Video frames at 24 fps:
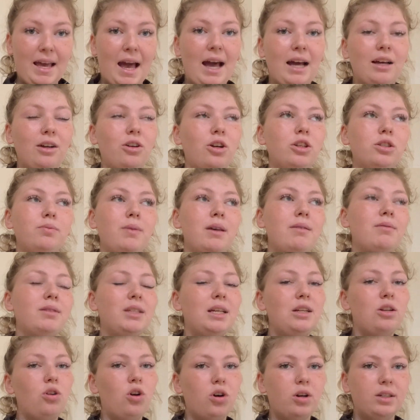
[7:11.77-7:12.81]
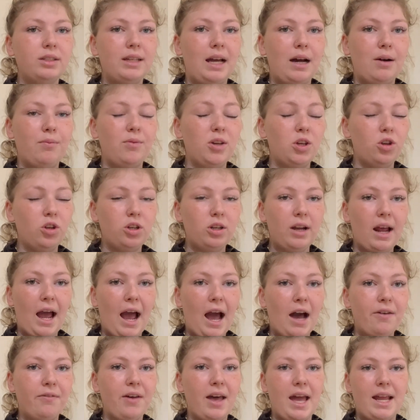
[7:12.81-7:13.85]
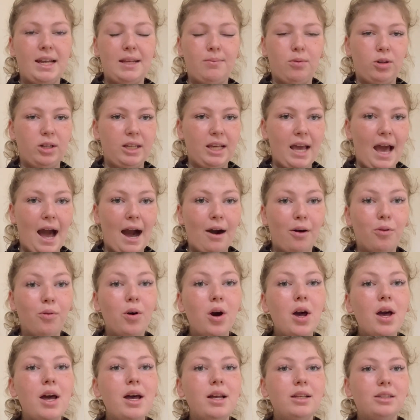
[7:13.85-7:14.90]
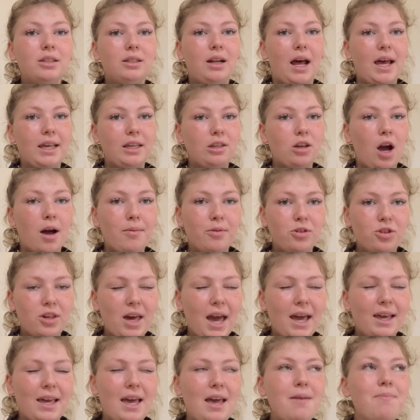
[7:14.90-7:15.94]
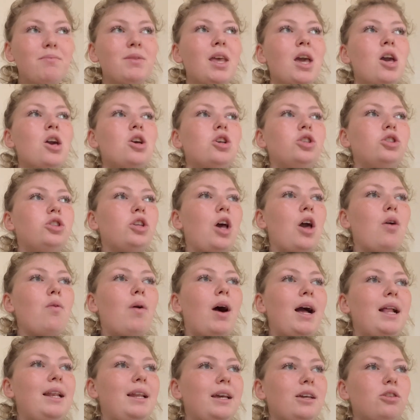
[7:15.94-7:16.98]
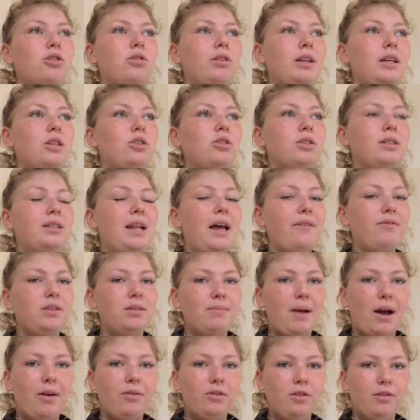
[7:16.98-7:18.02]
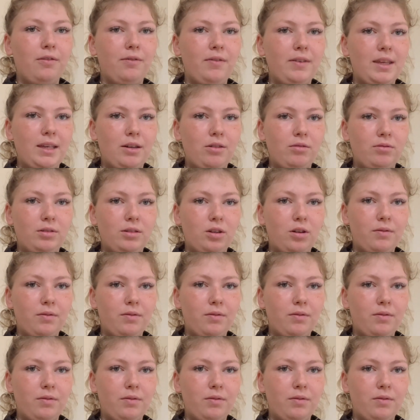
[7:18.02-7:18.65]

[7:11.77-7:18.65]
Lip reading: And because we was in lockdown, we couldn't have anybody out to like come and check him, so I literally just left him out in the field.